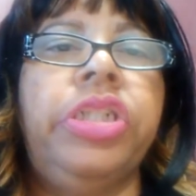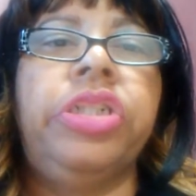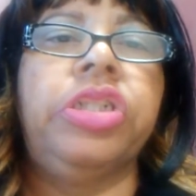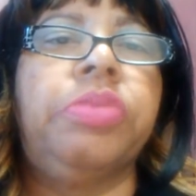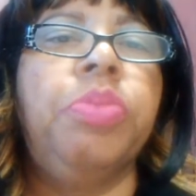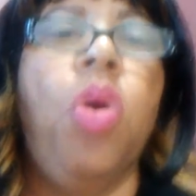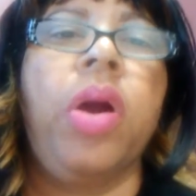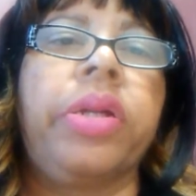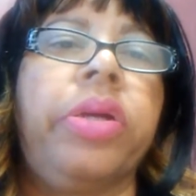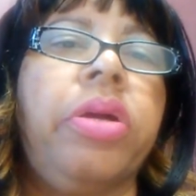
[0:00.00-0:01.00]
just
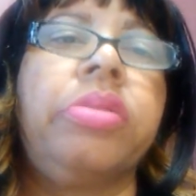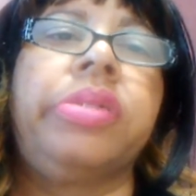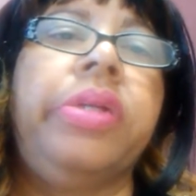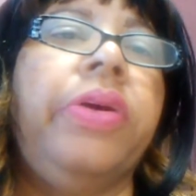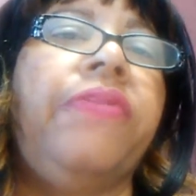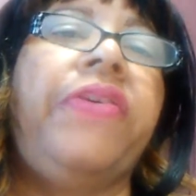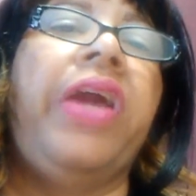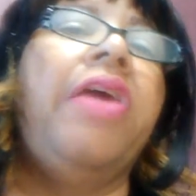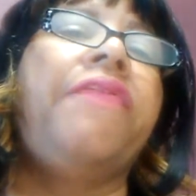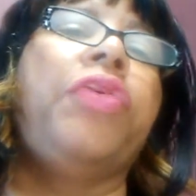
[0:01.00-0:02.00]
marketed herself
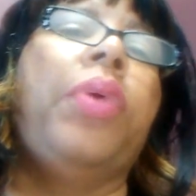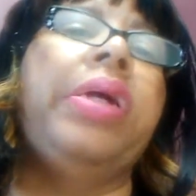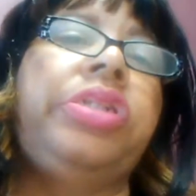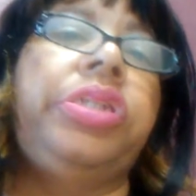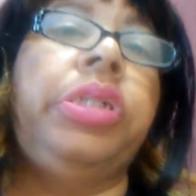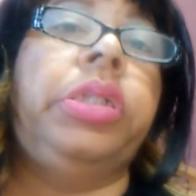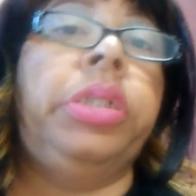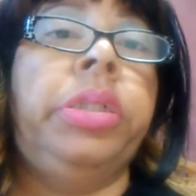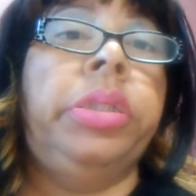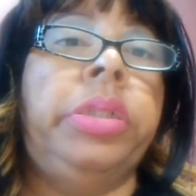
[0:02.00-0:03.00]
every way she
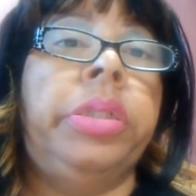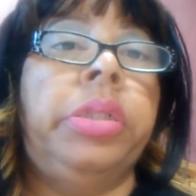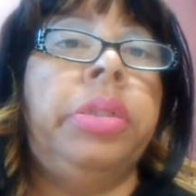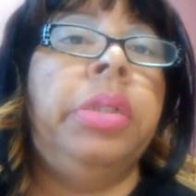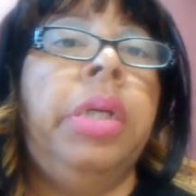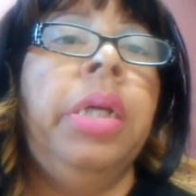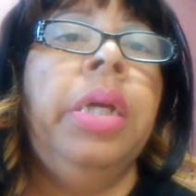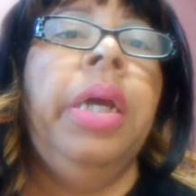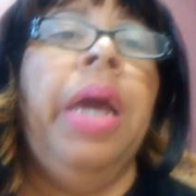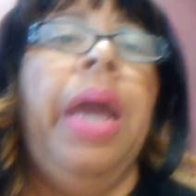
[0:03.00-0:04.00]
could.
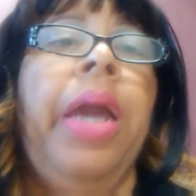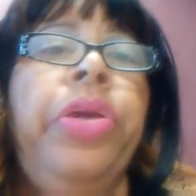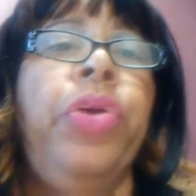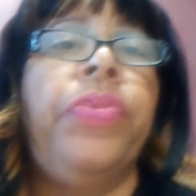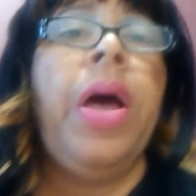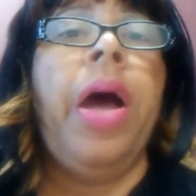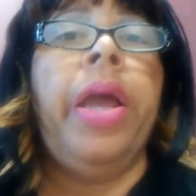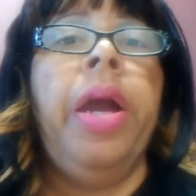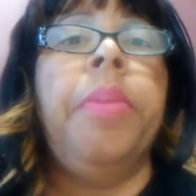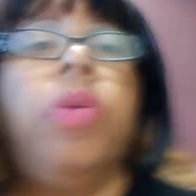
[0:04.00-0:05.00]
And you thought
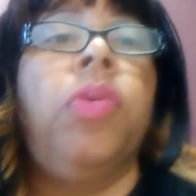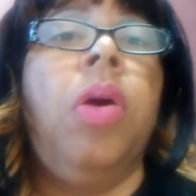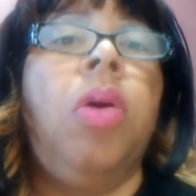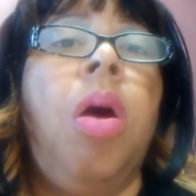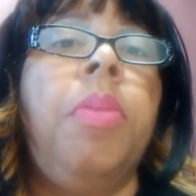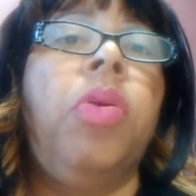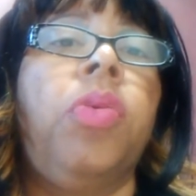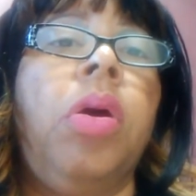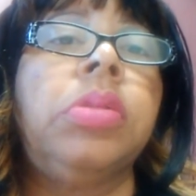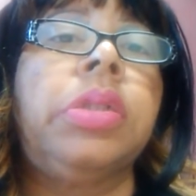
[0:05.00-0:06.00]

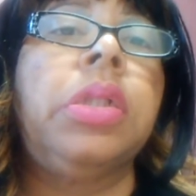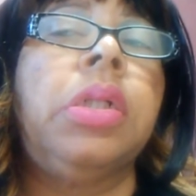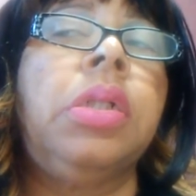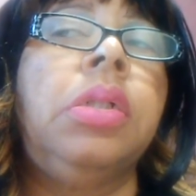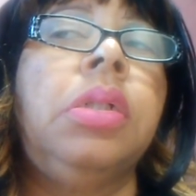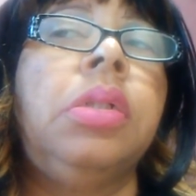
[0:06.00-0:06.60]
Omarosa